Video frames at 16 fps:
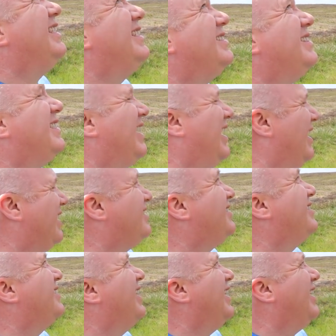need to get
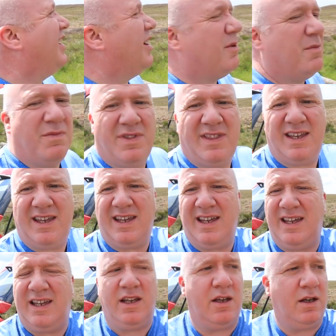
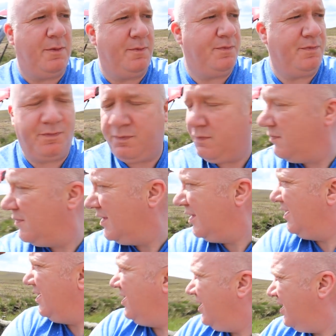the
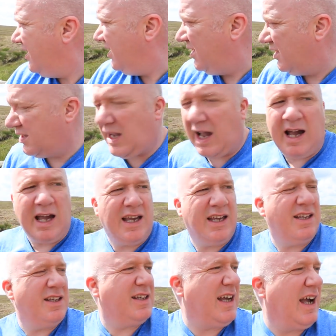
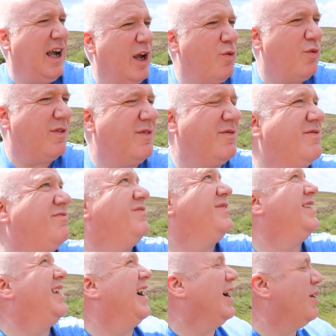
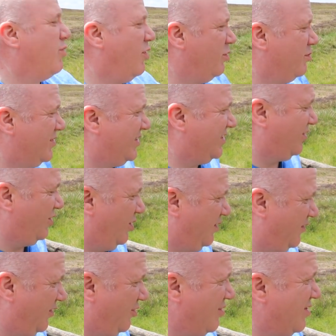guy ropes
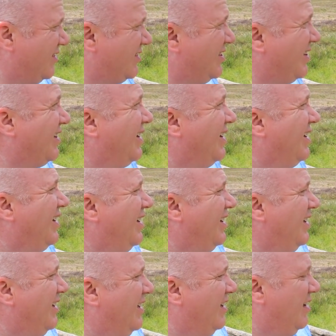cut for it.
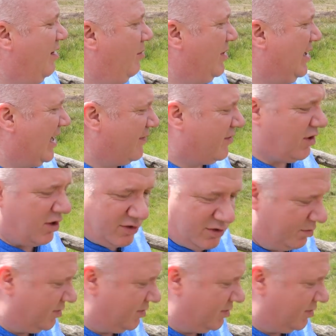I mean, I've got